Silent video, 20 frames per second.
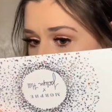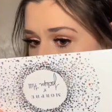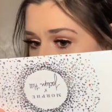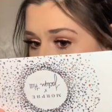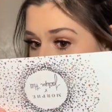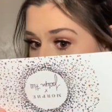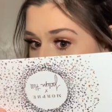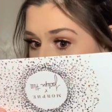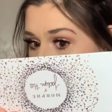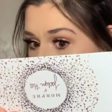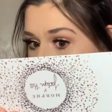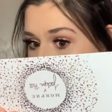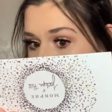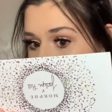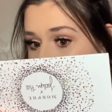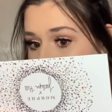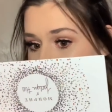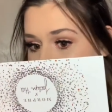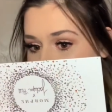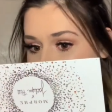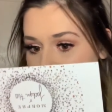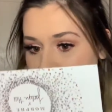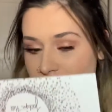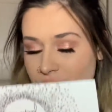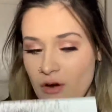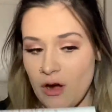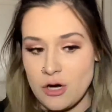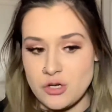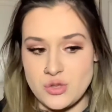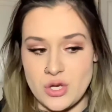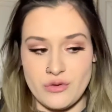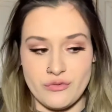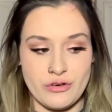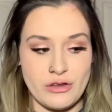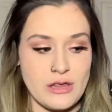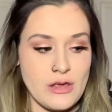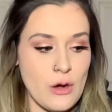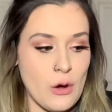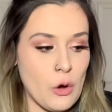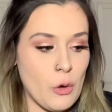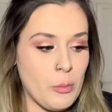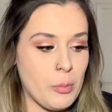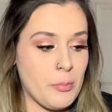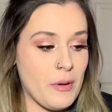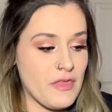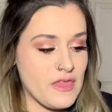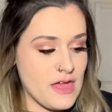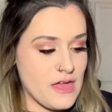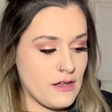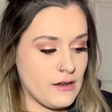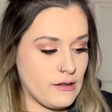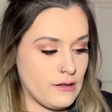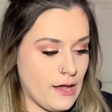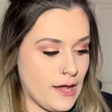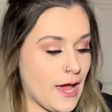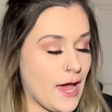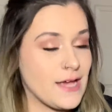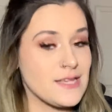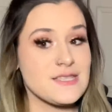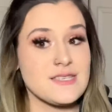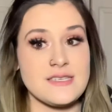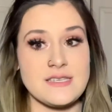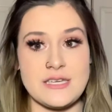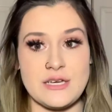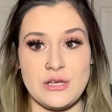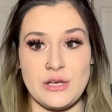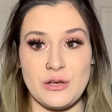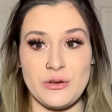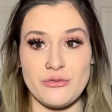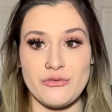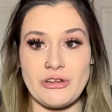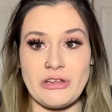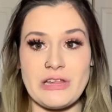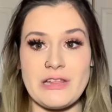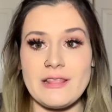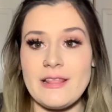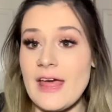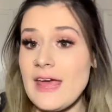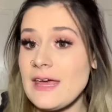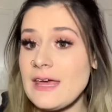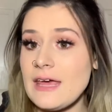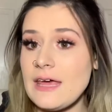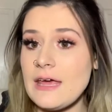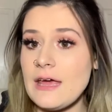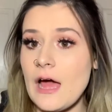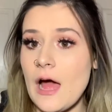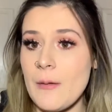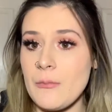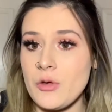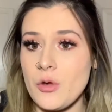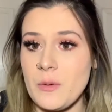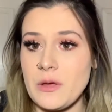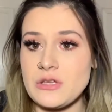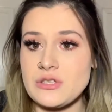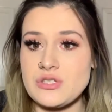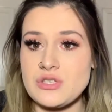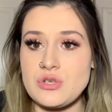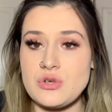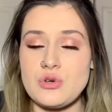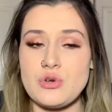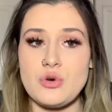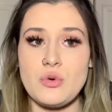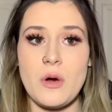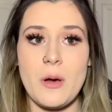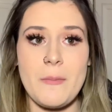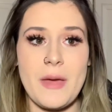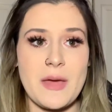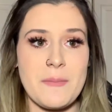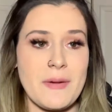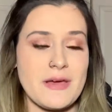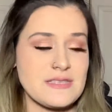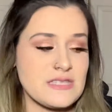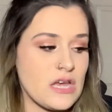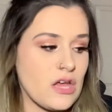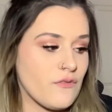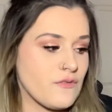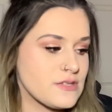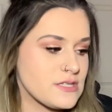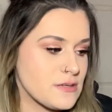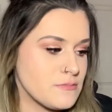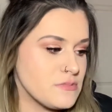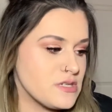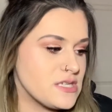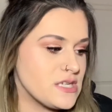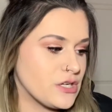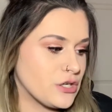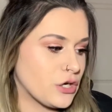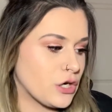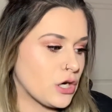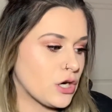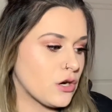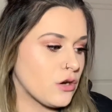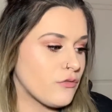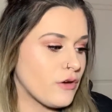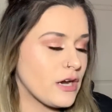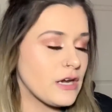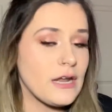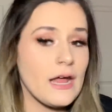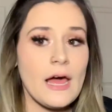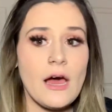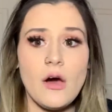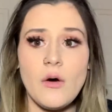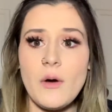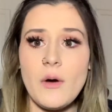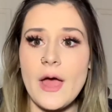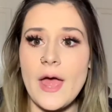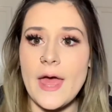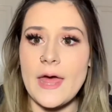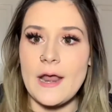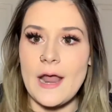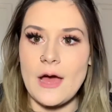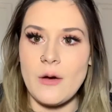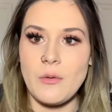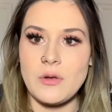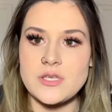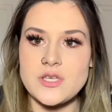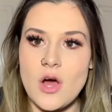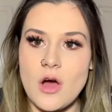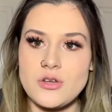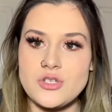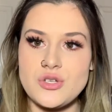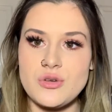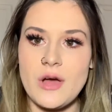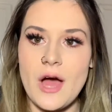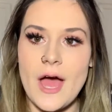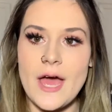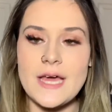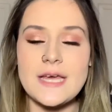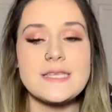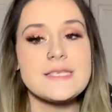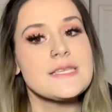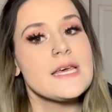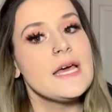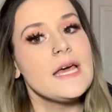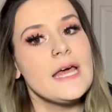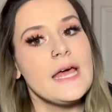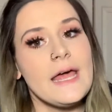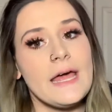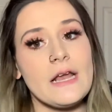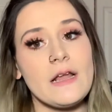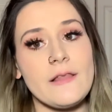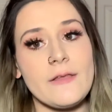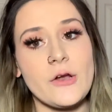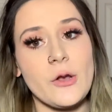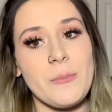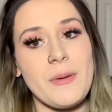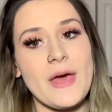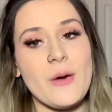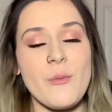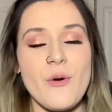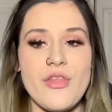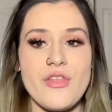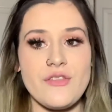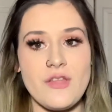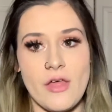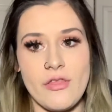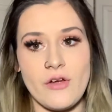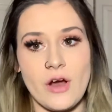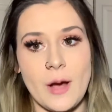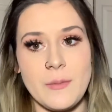I really like this so far, so I really hope by the end of the night I still really like it. I'm going to make myself some dinner right now and I will talk to you guys in a little bit with another